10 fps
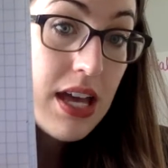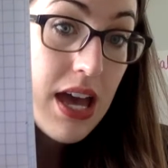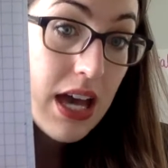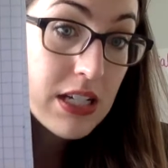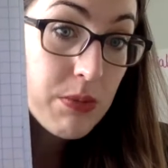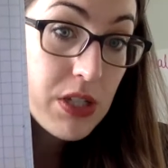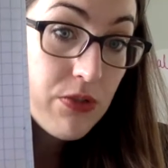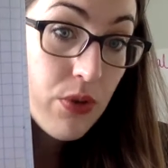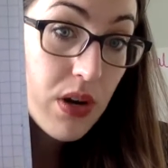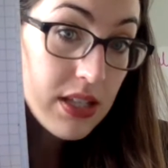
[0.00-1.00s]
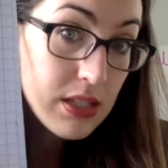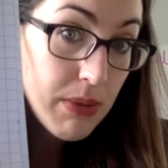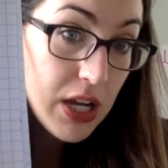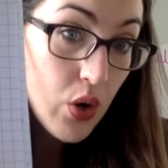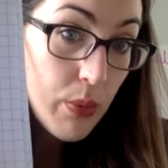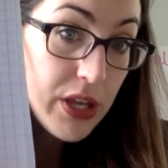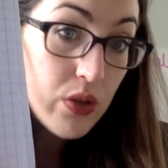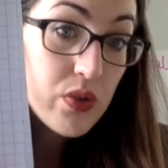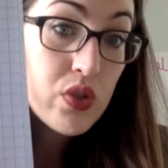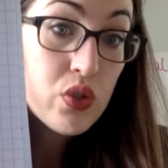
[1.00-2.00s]
X plus 4, that's a
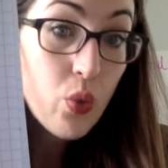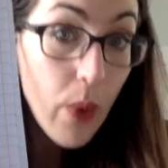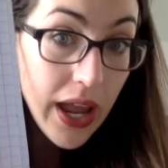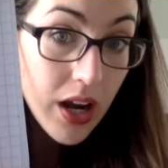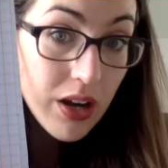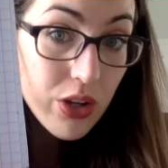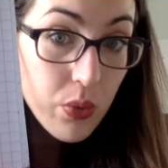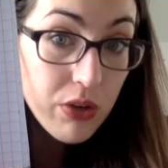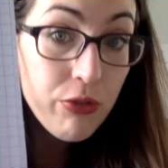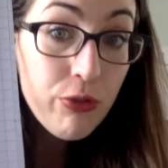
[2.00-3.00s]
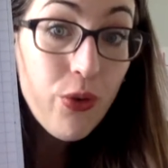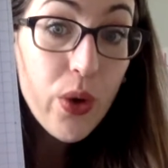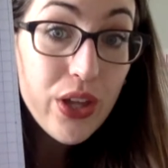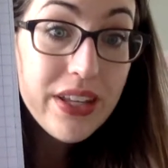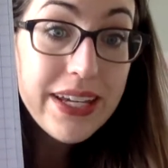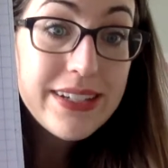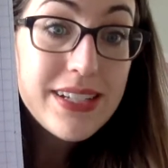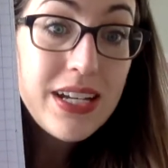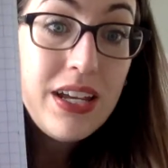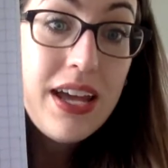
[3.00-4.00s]
binomial. Squared, you would FOIL it.
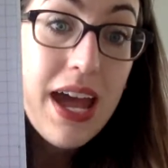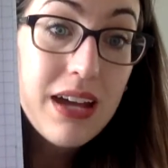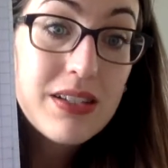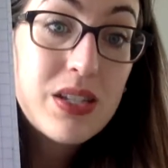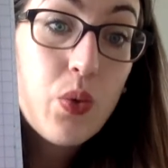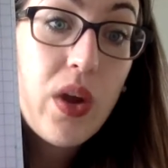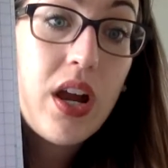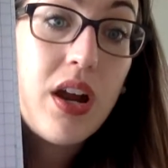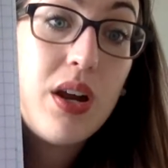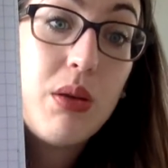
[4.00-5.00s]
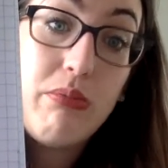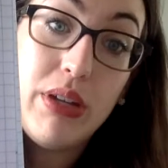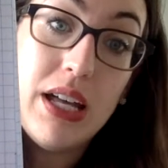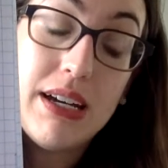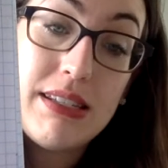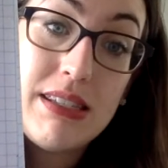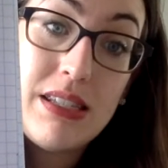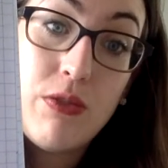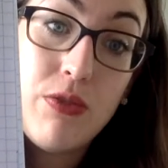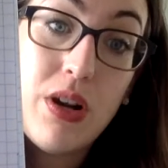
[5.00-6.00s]
X squared
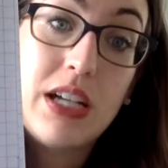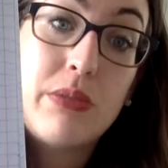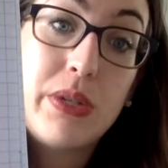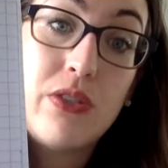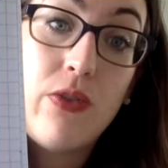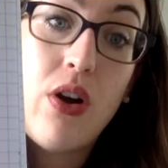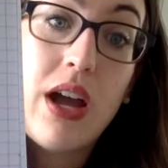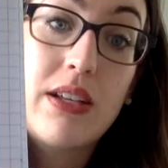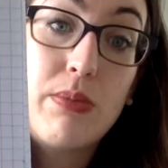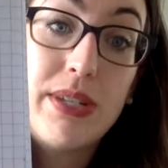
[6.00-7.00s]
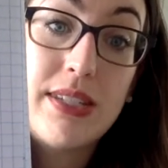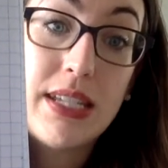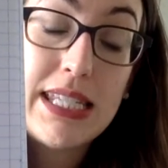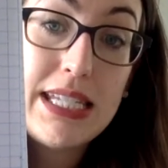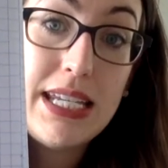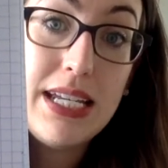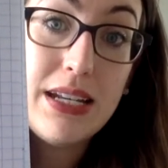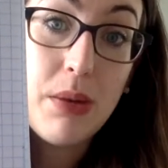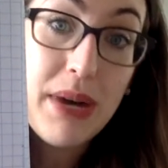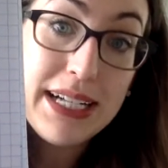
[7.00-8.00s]
plus 4x plus 4x plus 16.
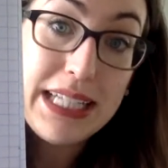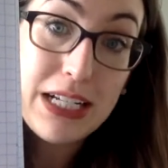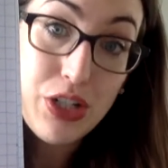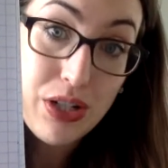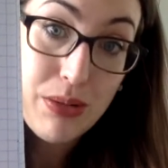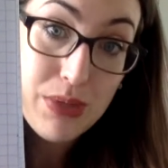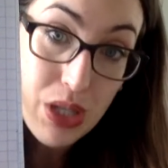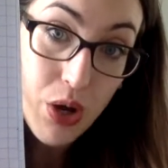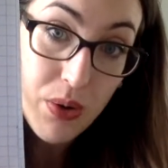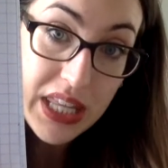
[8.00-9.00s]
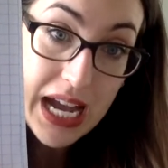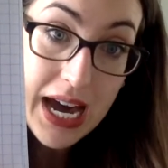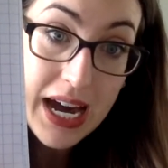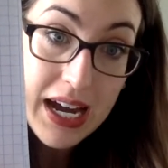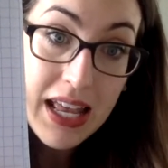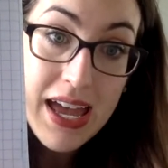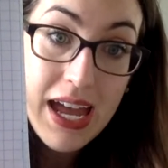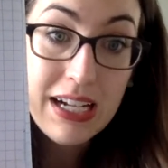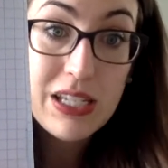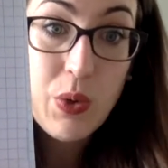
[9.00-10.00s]
Combine like terms, the O and the I.
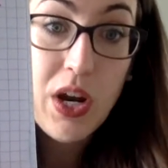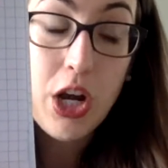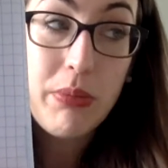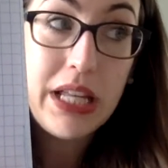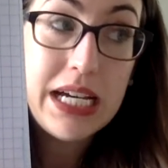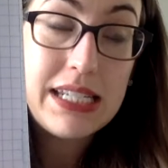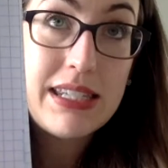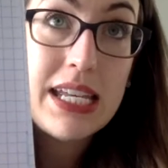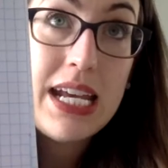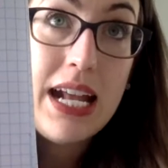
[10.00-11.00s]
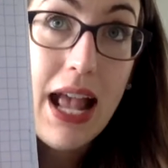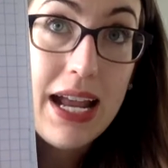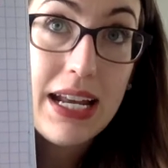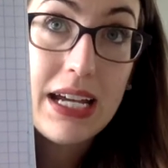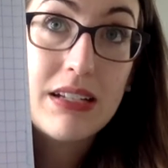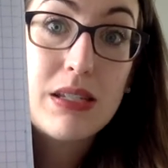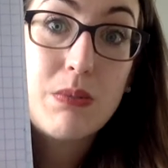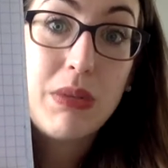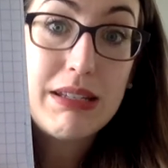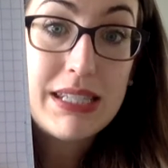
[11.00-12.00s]
X squared plus 8x
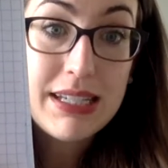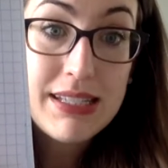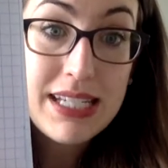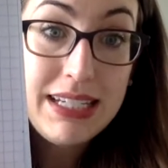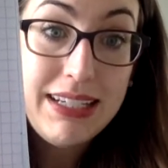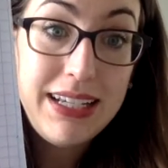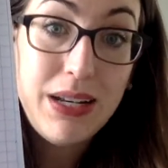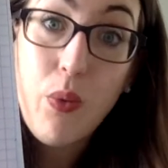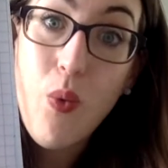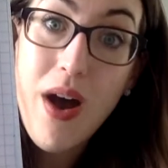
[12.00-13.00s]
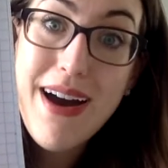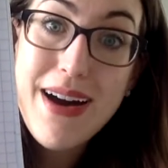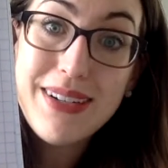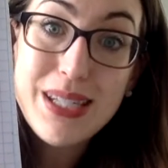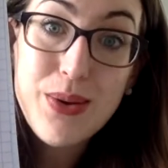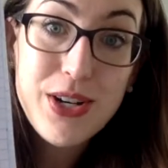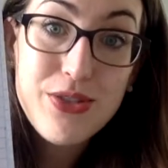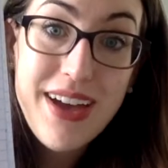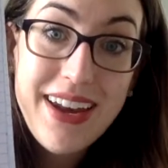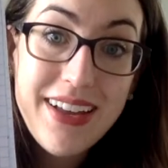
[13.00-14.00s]
plus 16. Wow, it's
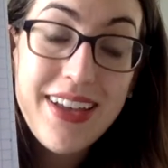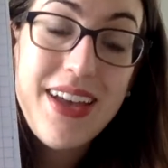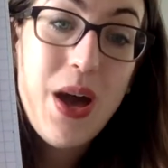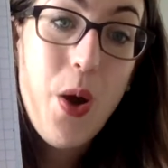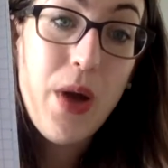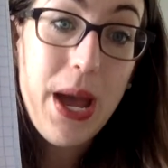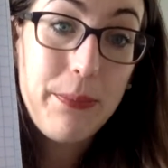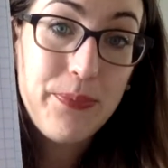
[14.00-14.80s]
quadratic. Okay,